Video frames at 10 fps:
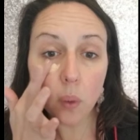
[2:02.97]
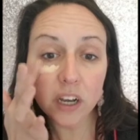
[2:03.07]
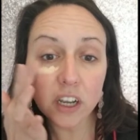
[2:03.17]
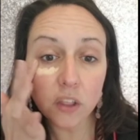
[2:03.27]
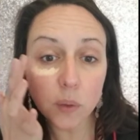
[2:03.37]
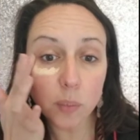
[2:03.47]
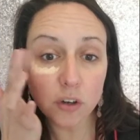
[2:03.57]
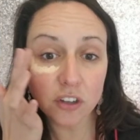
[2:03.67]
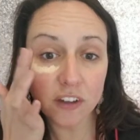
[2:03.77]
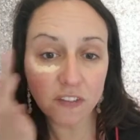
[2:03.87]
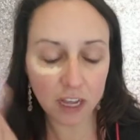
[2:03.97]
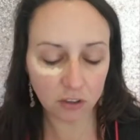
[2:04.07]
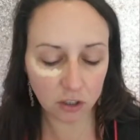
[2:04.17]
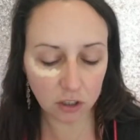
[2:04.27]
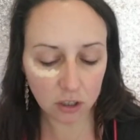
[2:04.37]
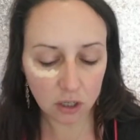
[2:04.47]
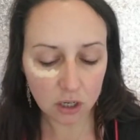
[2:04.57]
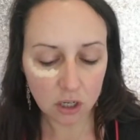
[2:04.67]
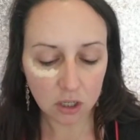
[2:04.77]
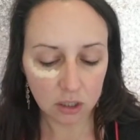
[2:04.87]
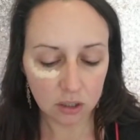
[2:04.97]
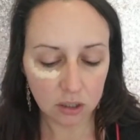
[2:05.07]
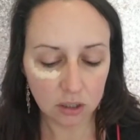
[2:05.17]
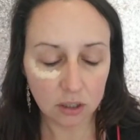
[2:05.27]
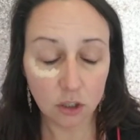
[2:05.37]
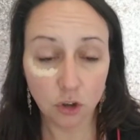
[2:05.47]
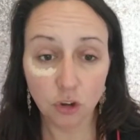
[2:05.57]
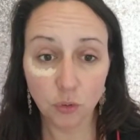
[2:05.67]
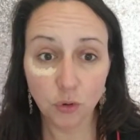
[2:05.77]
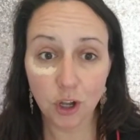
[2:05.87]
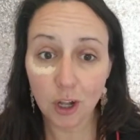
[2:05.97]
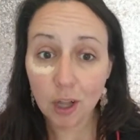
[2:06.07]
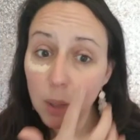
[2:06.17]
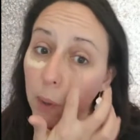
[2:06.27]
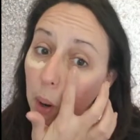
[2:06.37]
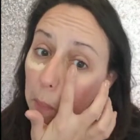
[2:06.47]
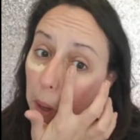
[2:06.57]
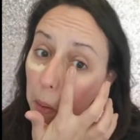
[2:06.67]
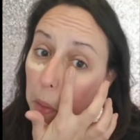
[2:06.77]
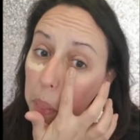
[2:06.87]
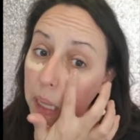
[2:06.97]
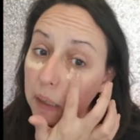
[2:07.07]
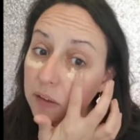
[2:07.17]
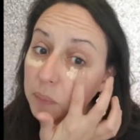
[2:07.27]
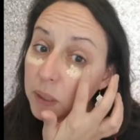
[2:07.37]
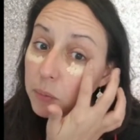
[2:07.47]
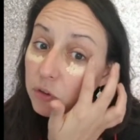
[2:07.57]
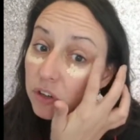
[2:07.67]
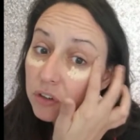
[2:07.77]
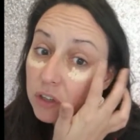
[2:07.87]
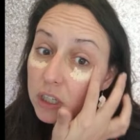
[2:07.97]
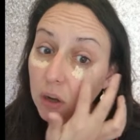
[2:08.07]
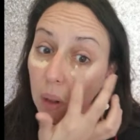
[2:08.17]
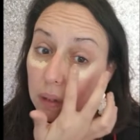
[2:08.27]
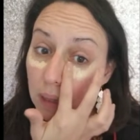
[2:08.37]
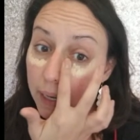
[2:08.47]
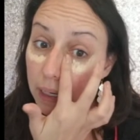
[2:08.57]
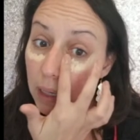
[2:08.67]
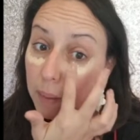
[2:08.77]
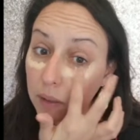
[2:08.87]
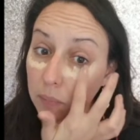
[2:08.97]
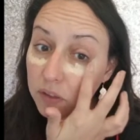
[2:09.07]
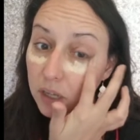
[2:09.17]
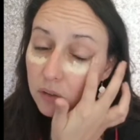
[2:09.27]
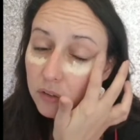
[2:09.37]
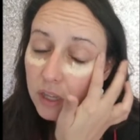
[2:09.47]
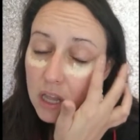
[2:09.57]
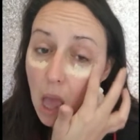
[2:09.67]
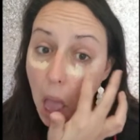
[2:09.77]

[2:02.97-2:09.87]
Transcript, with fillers: 23% faster. So I'm gonna talk a lot about, about things people generally don't like about themselves.